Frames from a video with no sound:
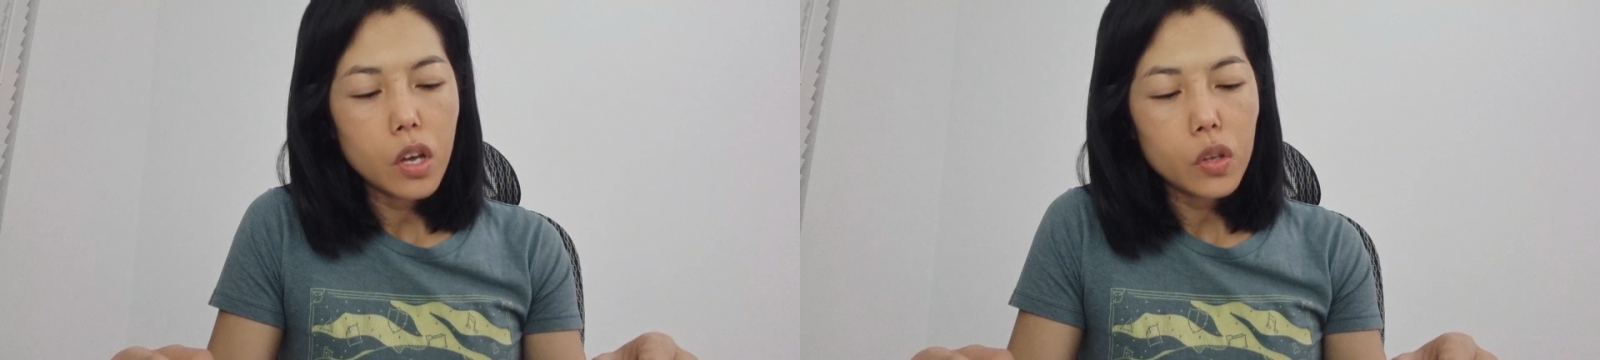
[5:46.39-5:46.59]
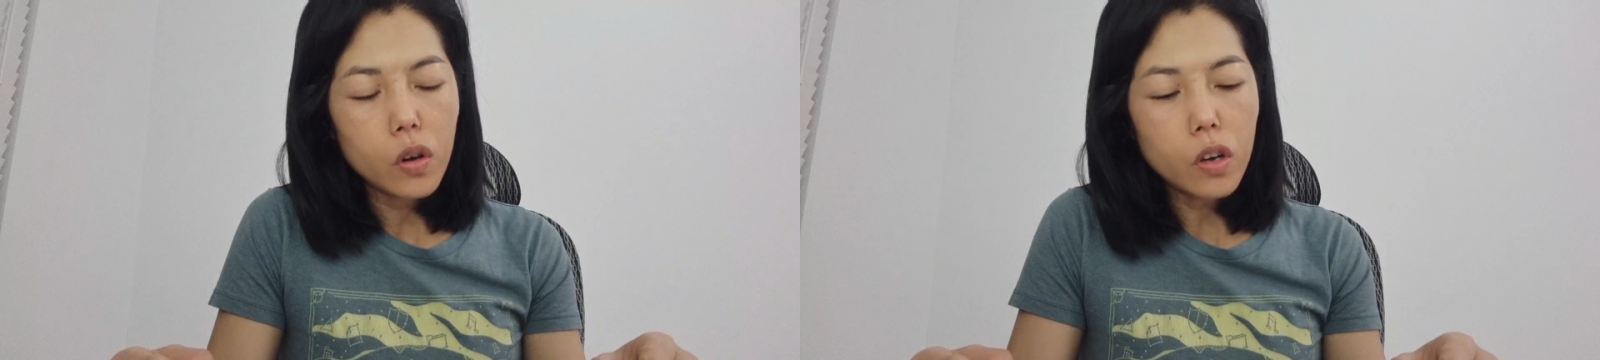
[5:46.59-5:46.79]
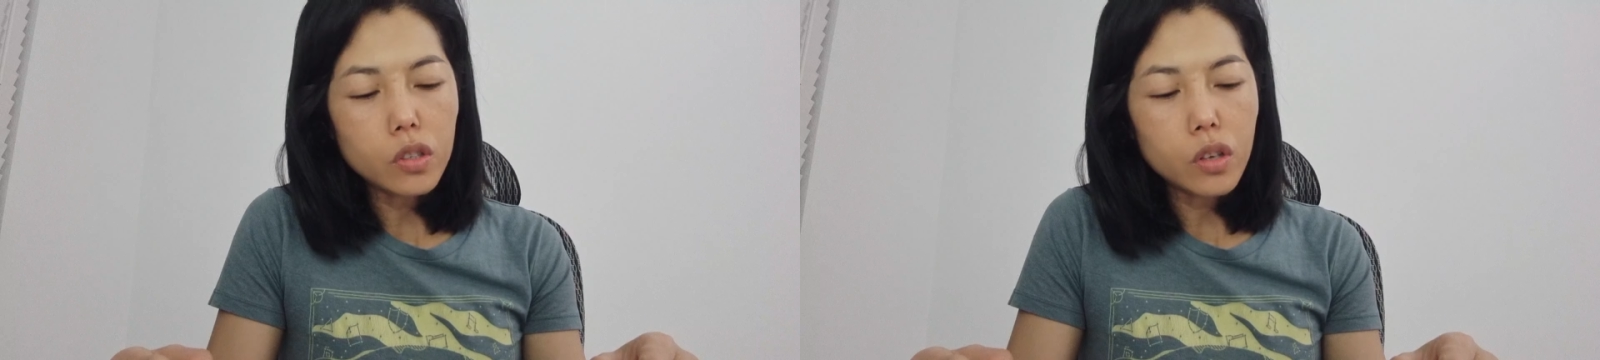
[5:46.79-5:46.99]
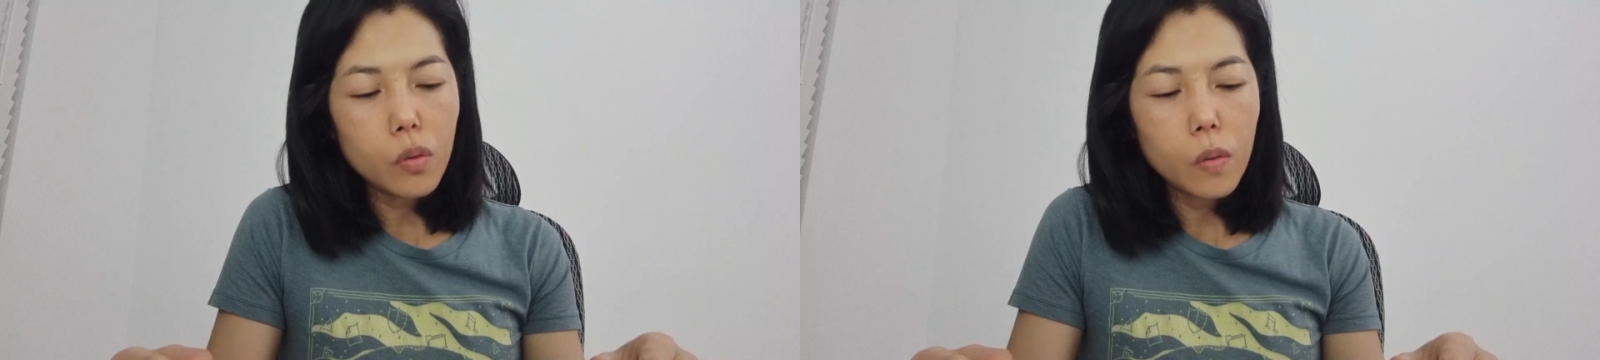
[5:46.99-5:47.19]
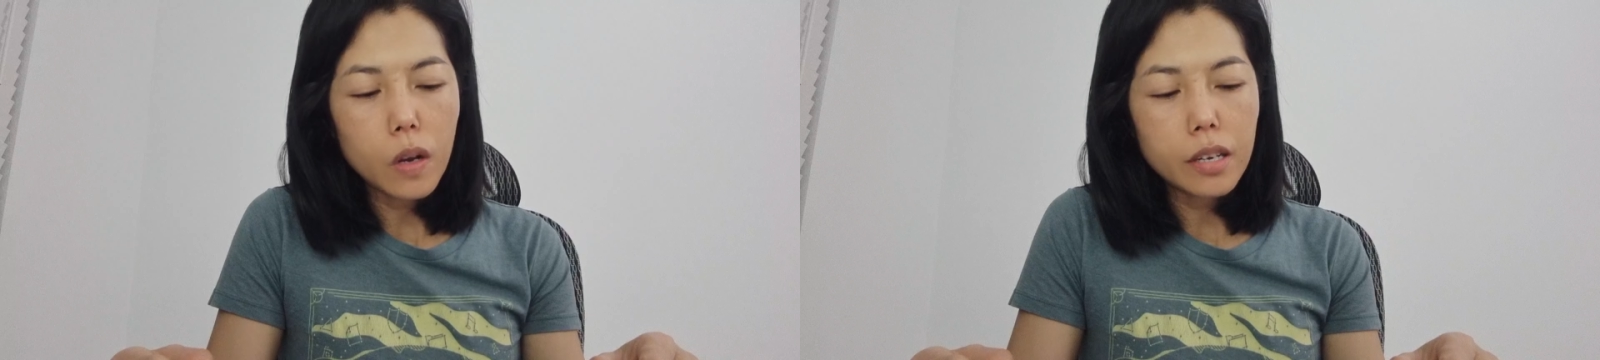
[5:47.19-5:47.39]
You also
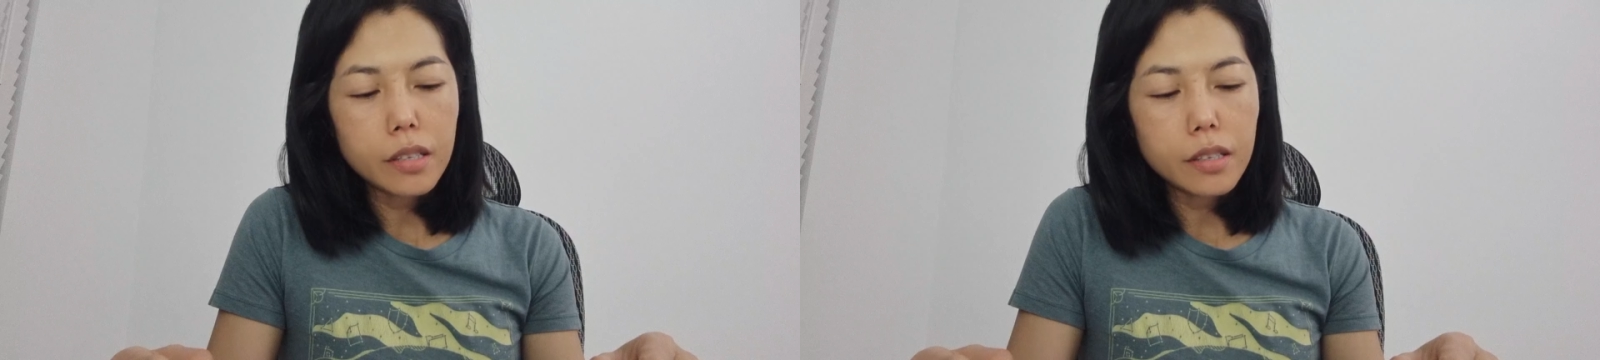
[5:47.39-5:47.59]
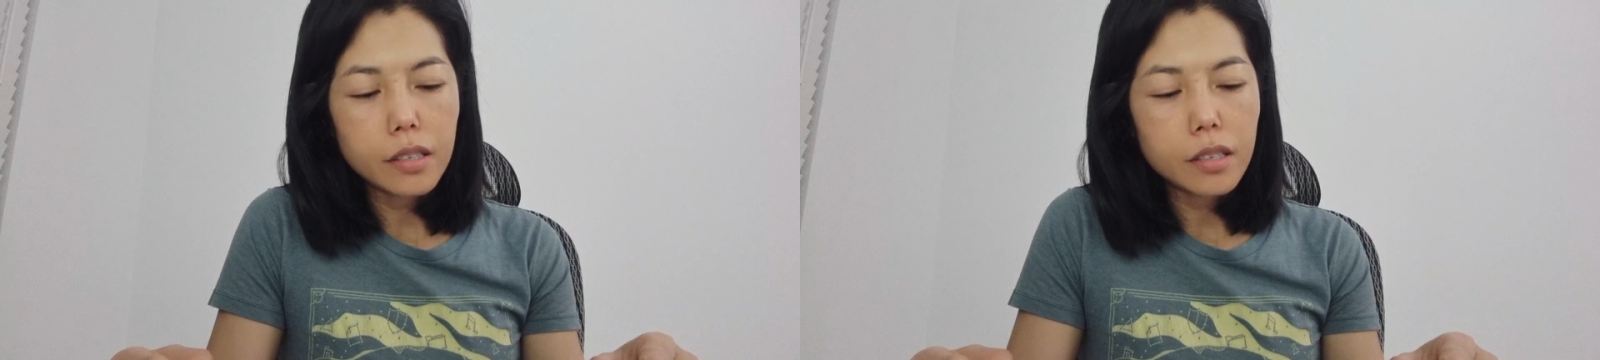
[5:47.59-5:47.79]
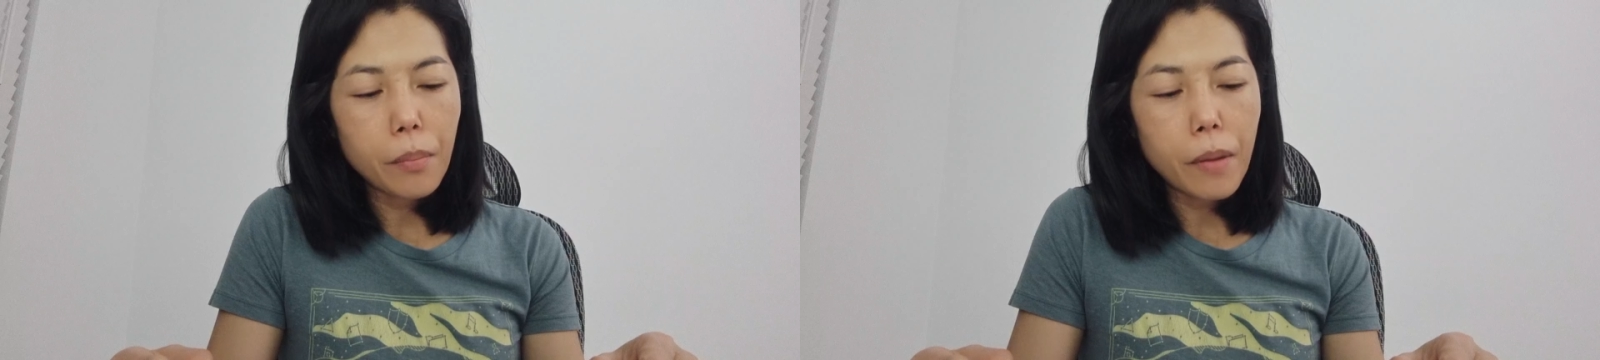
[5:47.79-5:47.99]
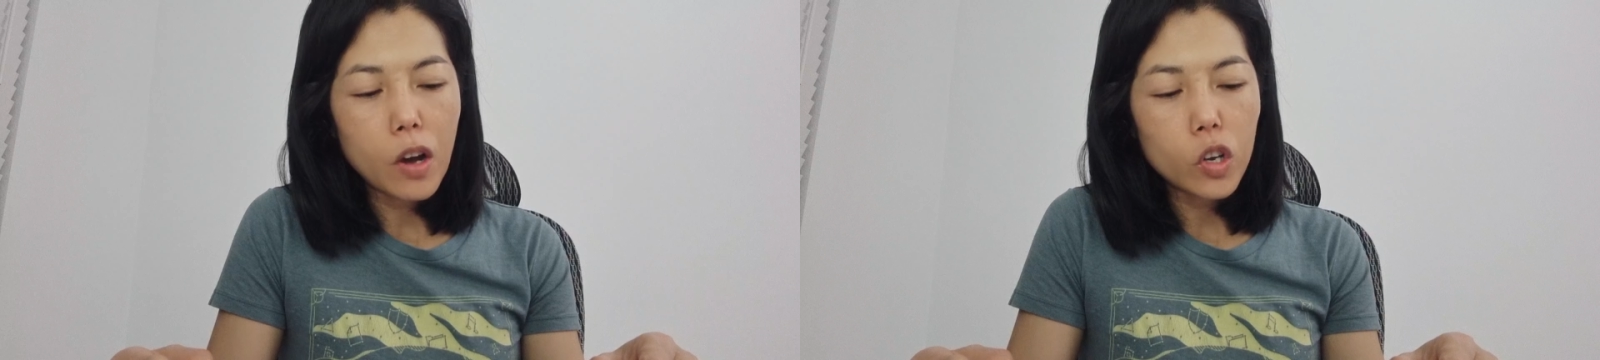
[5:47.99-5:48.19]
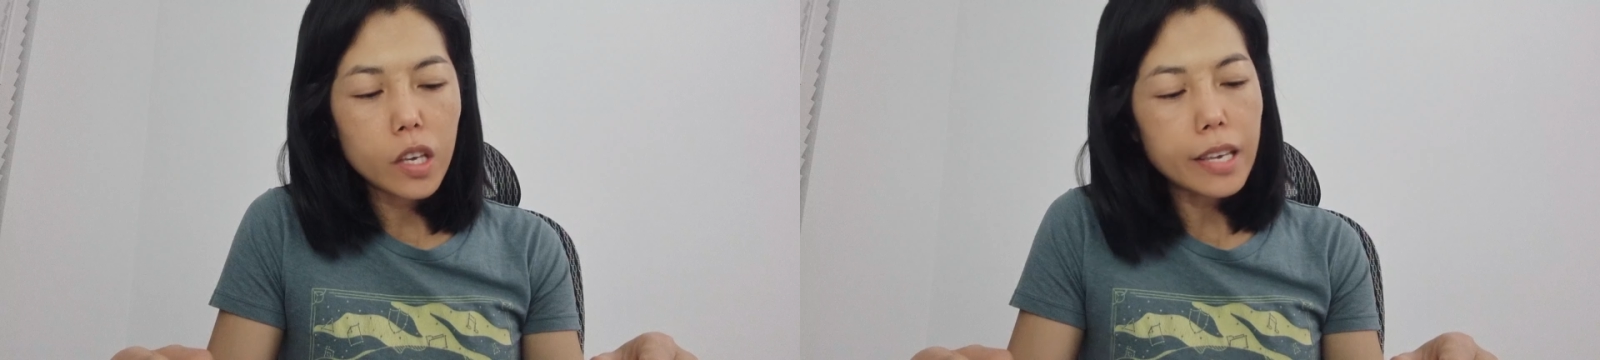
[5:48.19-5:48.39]
will learn
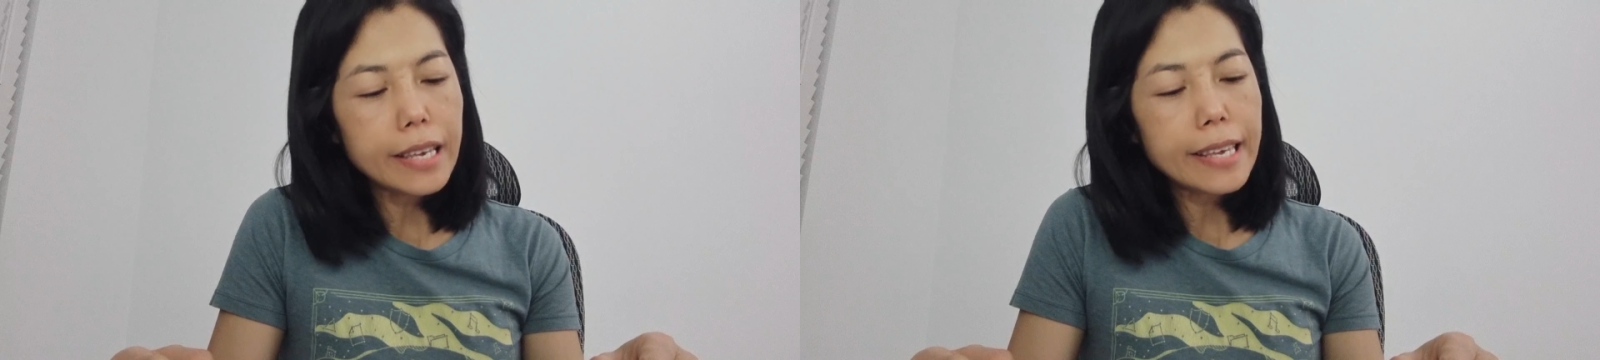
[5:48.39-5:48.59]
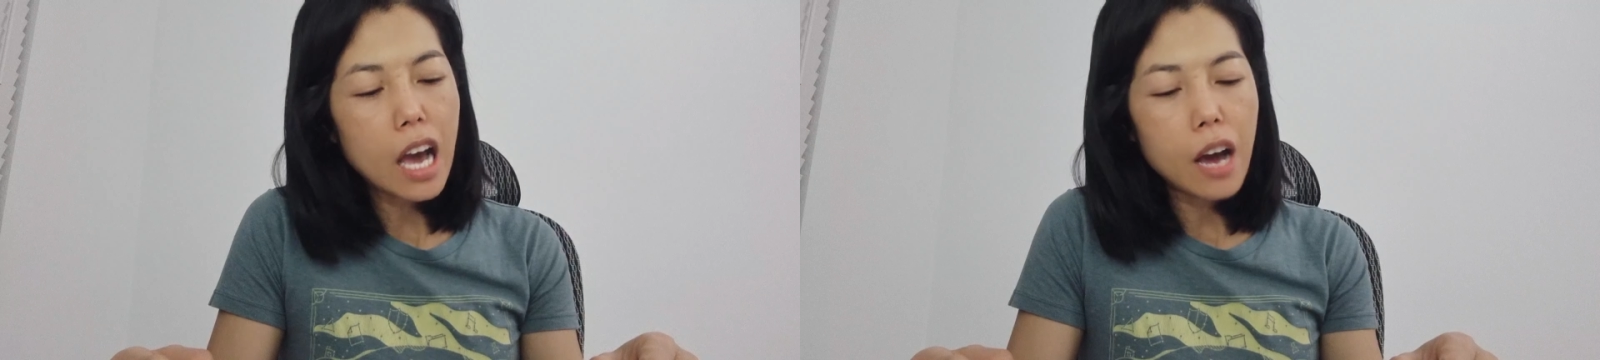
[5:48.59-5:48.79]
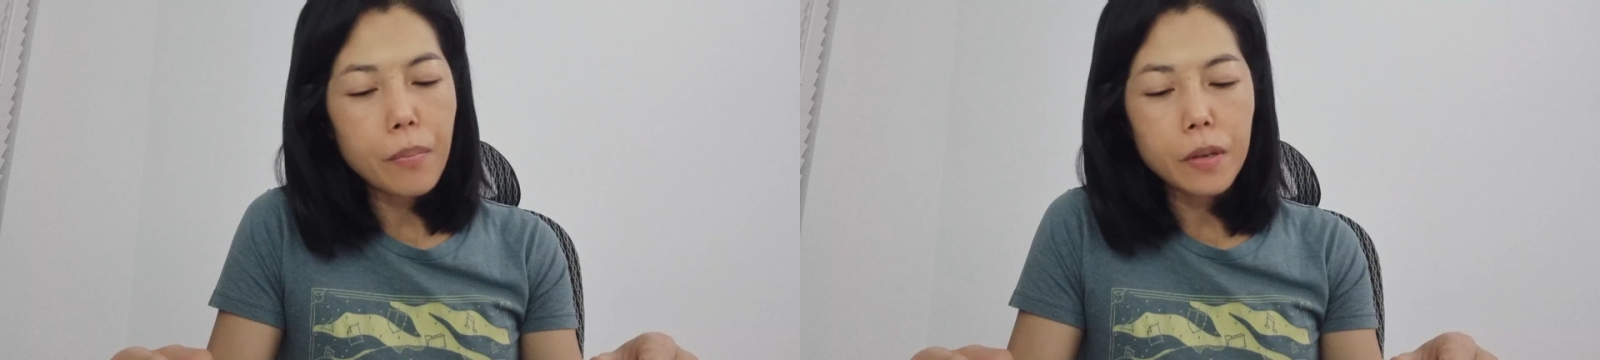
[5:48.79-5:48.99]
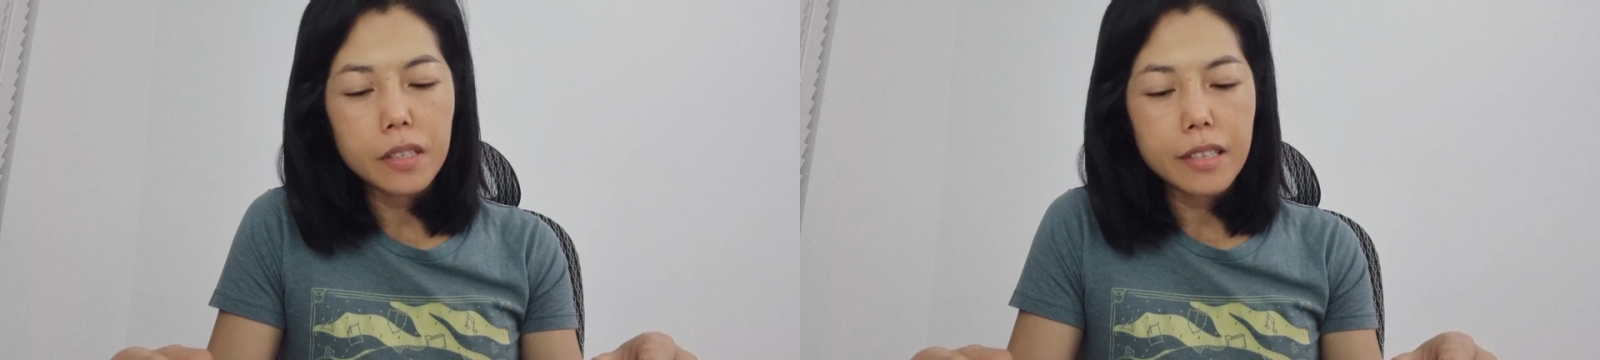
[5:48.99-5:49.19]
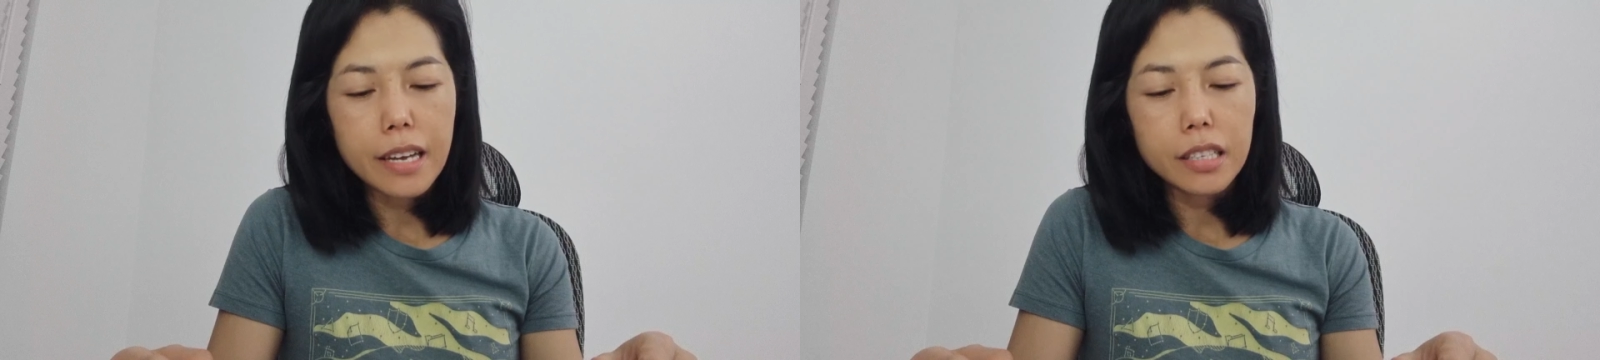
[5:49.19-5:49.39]
about key habits
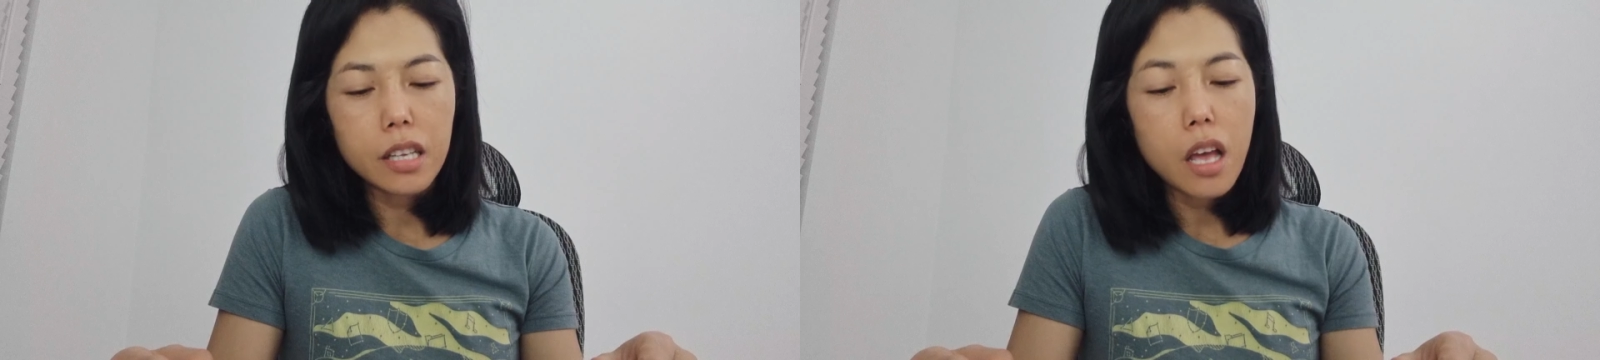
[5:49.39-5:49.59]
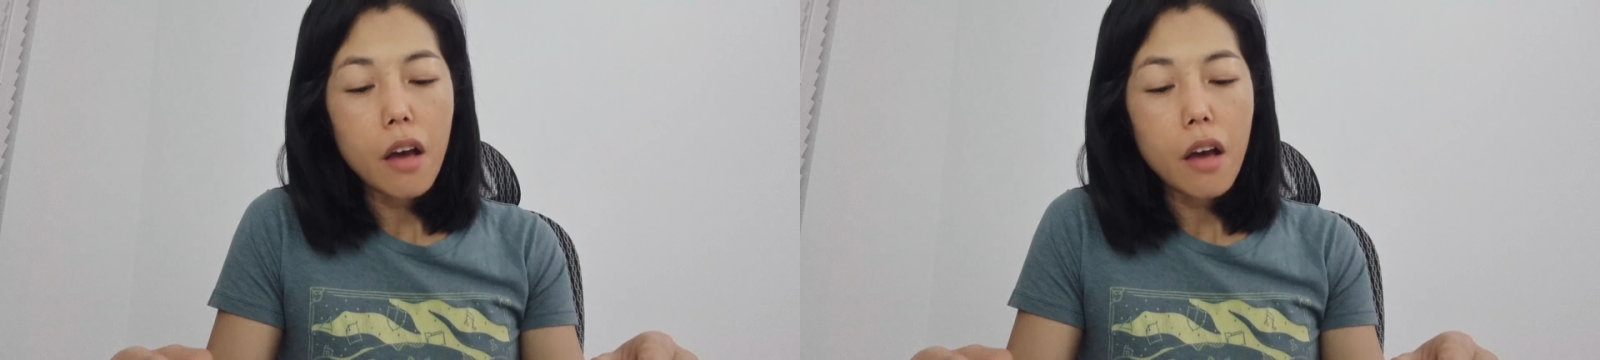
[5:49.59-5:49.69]
that